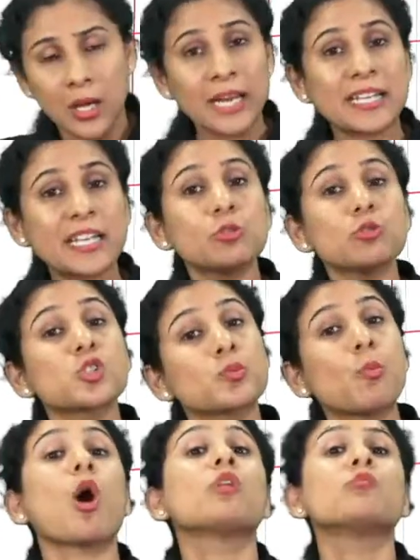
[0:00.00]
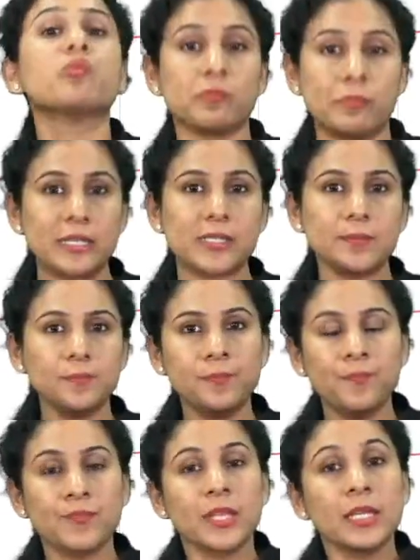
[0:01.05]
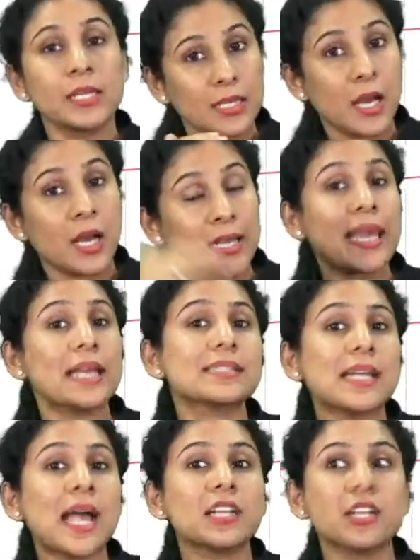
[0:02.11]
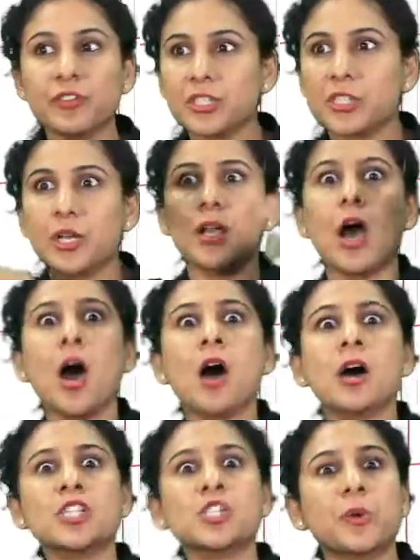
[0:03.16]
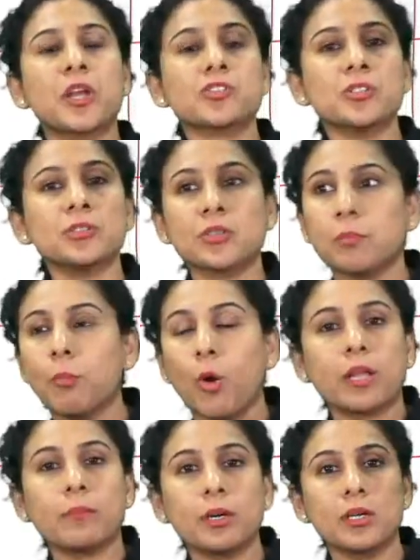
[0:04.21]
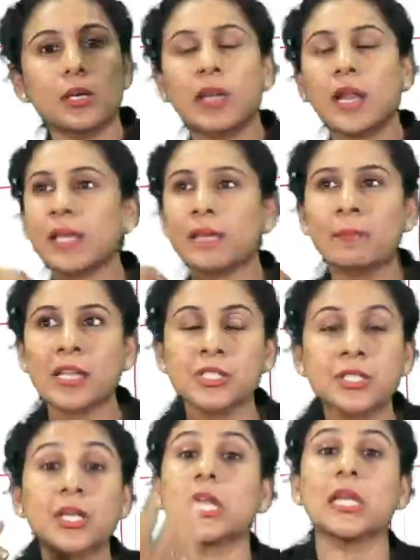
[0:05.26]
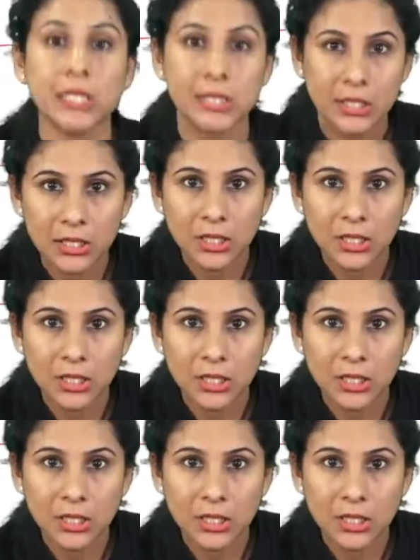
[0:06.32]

I can do small movements. Against that, if it is a large patient, a bodybuilder, like imagine Khali.